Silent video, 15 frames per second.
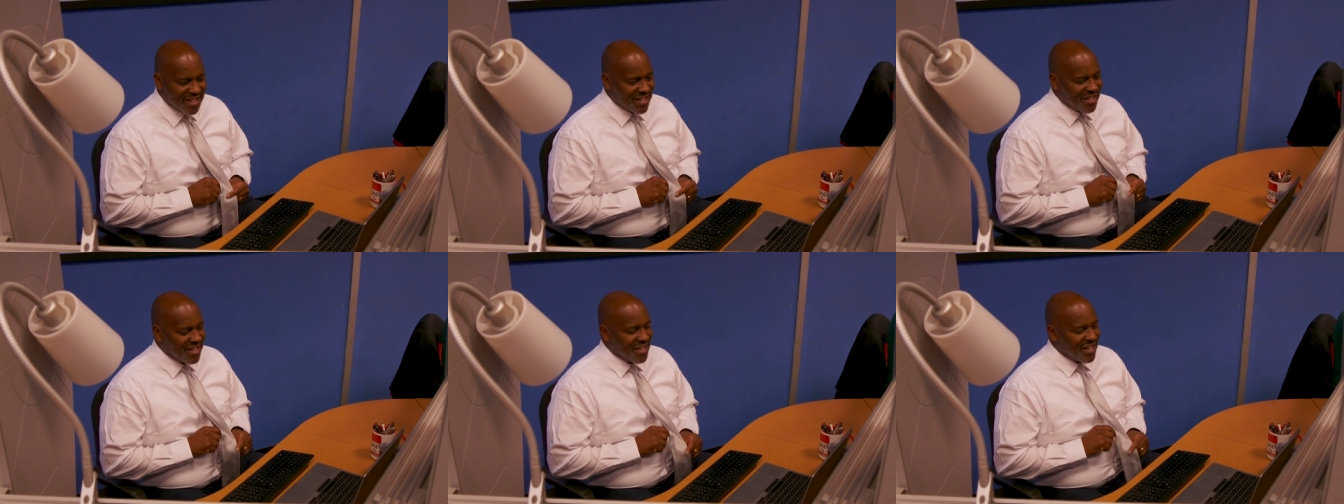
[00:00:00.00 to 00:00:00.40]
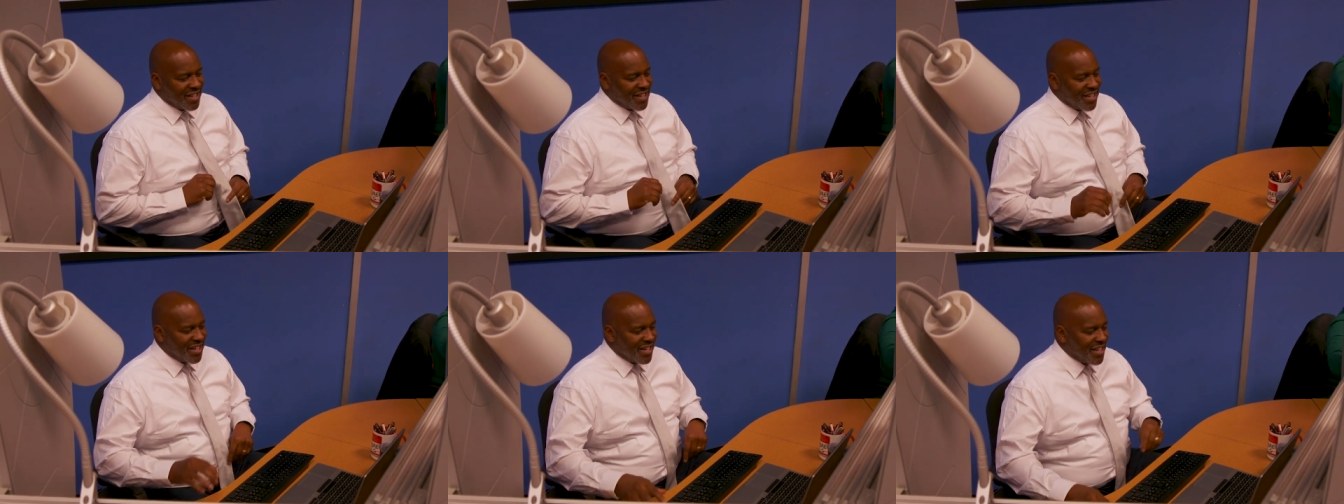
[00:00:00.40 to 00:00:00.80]

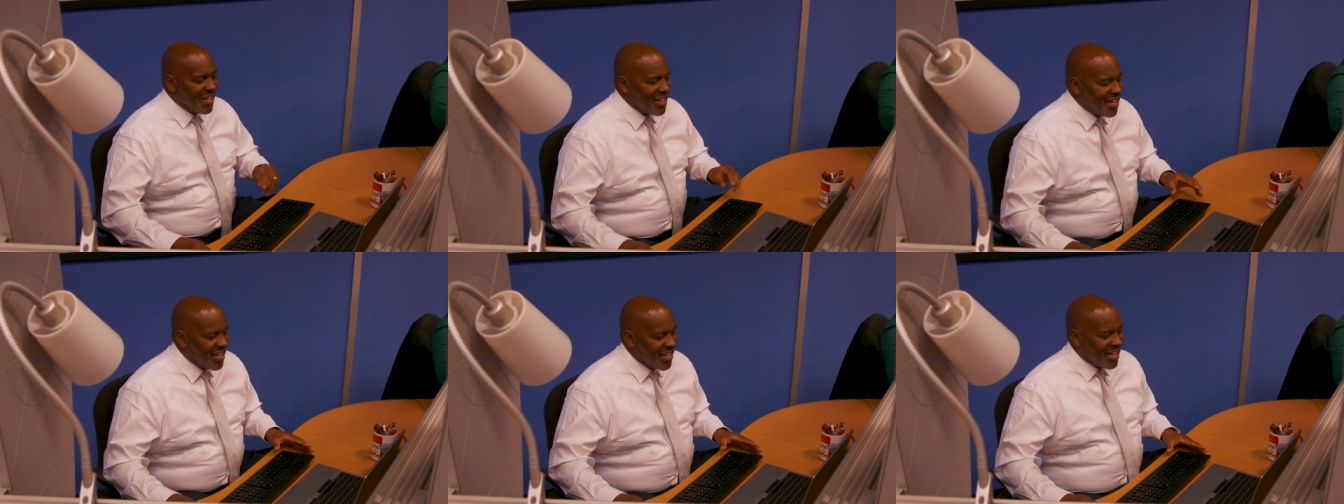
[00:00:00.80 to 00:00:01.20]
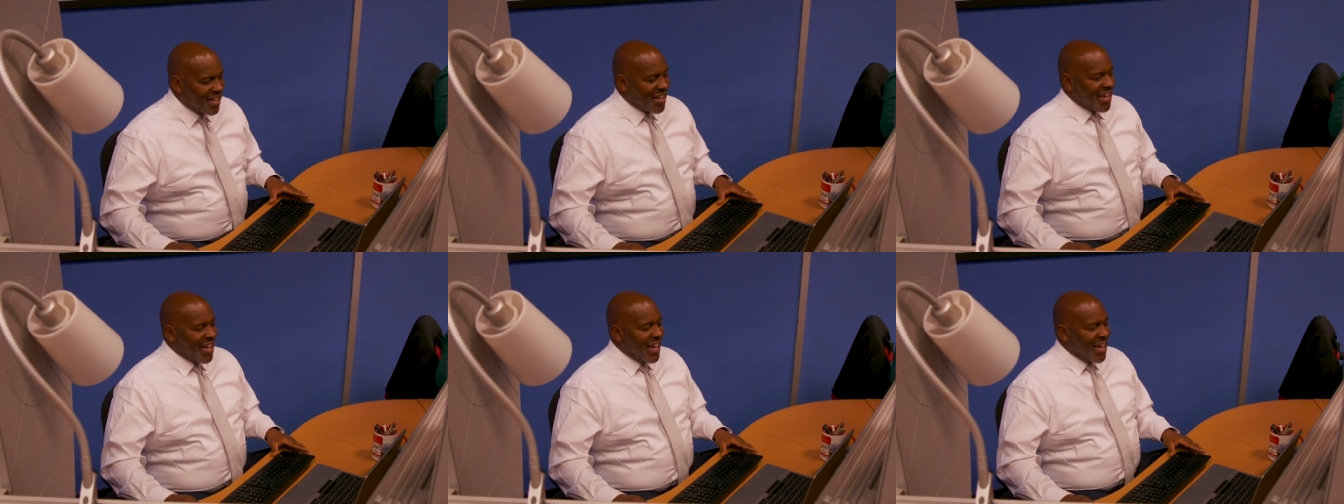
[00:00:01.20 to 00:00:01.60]
I became
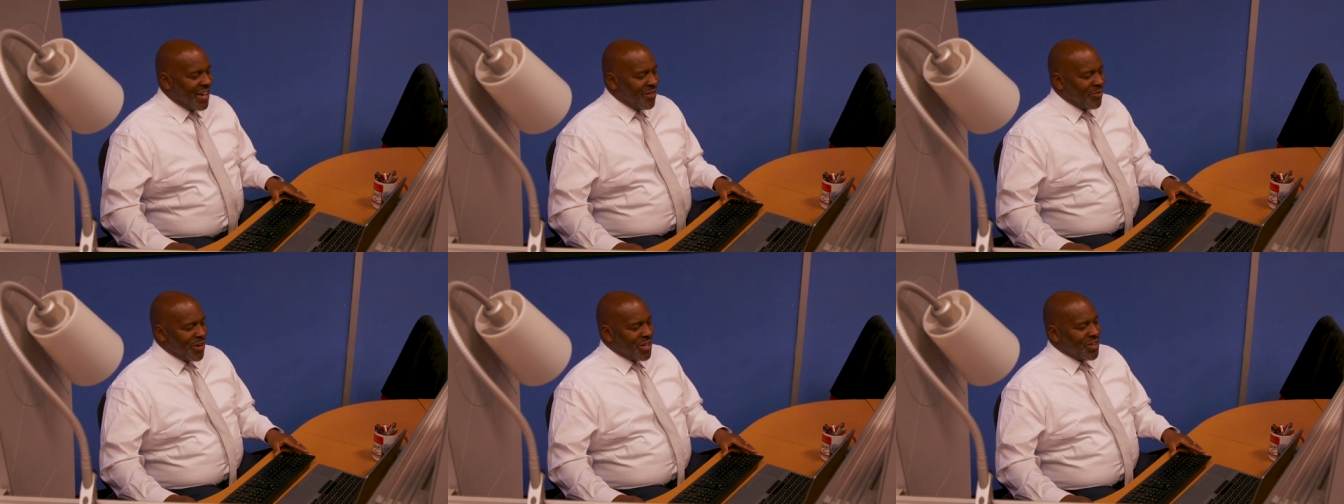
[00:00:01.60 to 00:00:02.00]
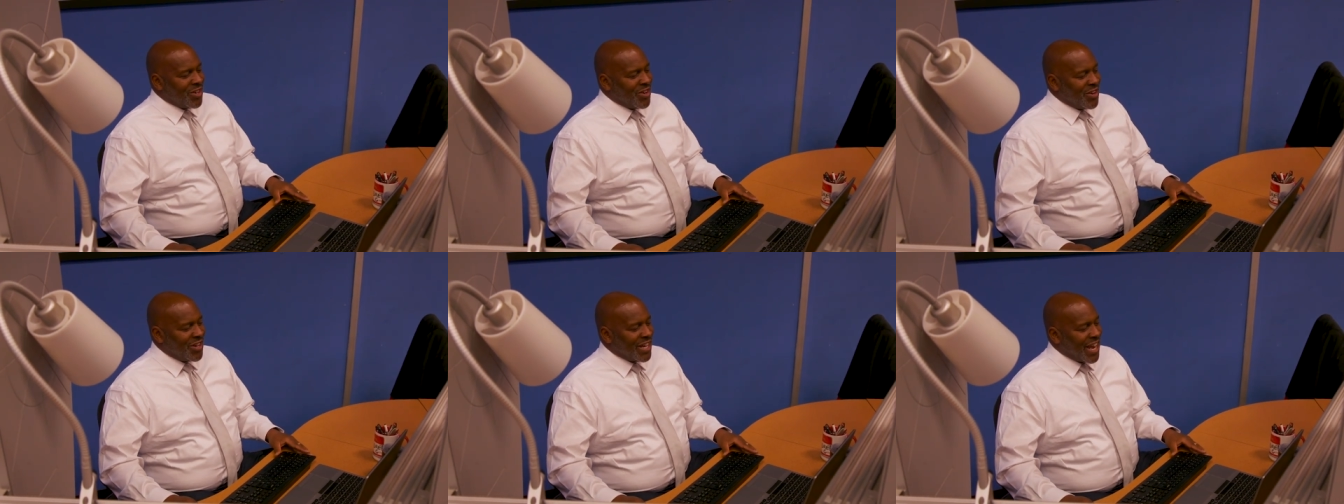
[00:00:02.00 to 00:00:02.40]
weekend
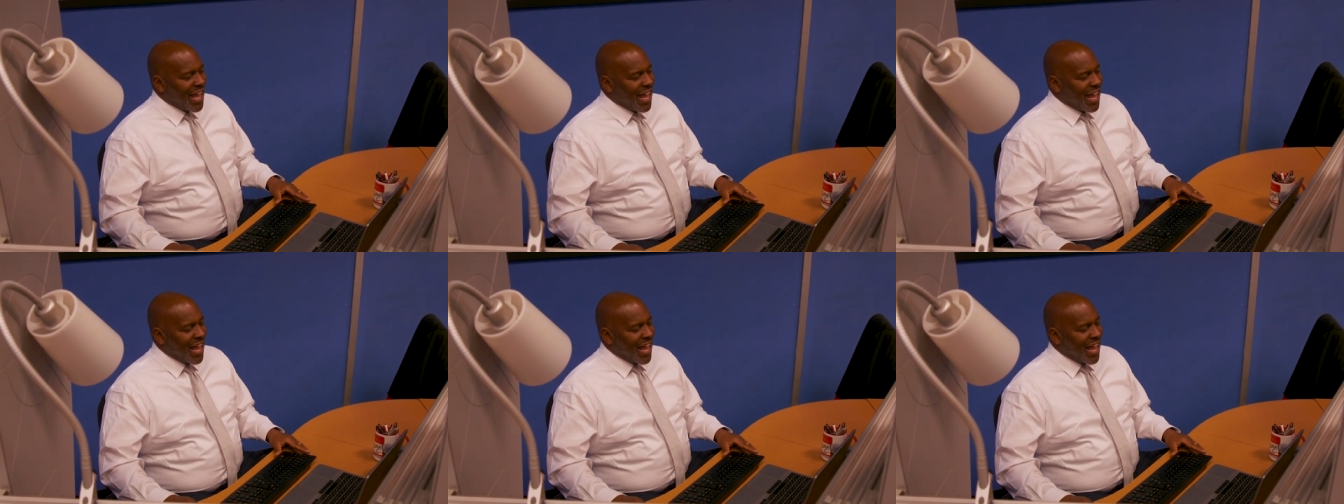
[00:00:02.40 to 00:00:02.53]
anchor,